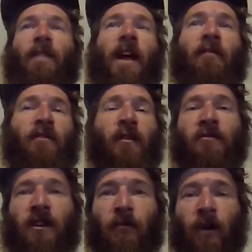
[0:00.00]
Everything
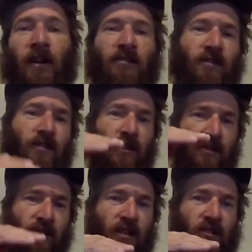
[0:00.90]
was getting wet because
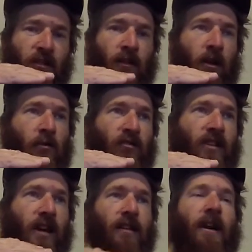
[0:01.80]
it's such a low
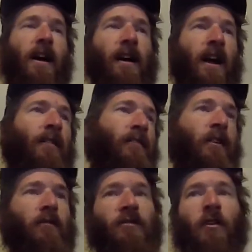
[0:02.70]
side kayak.
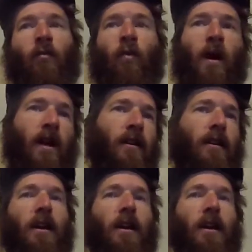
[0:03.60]
Everything was getting wet.